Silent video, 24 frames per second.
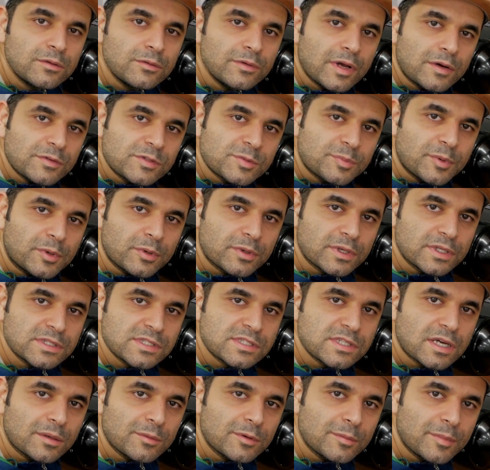We have
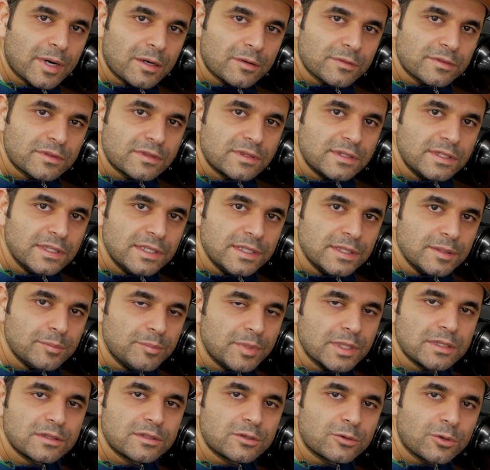spoken some about the
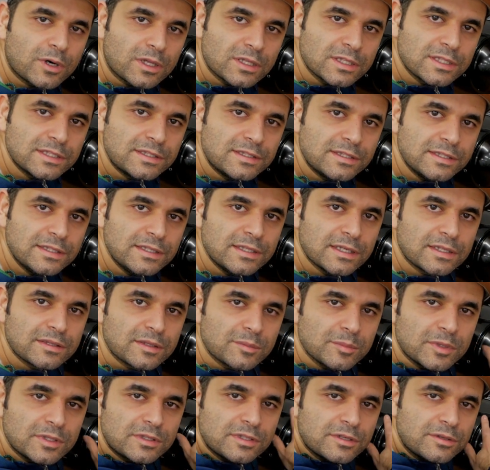build quality and
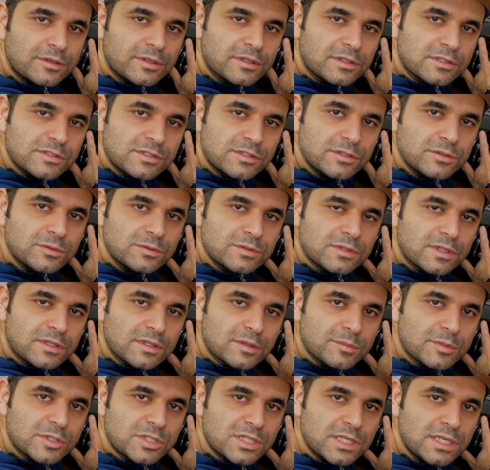the materials used
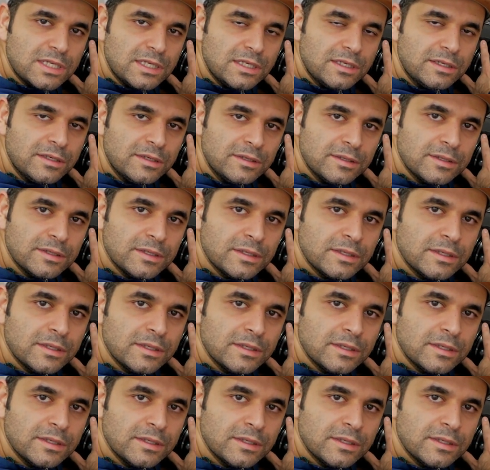on the machine.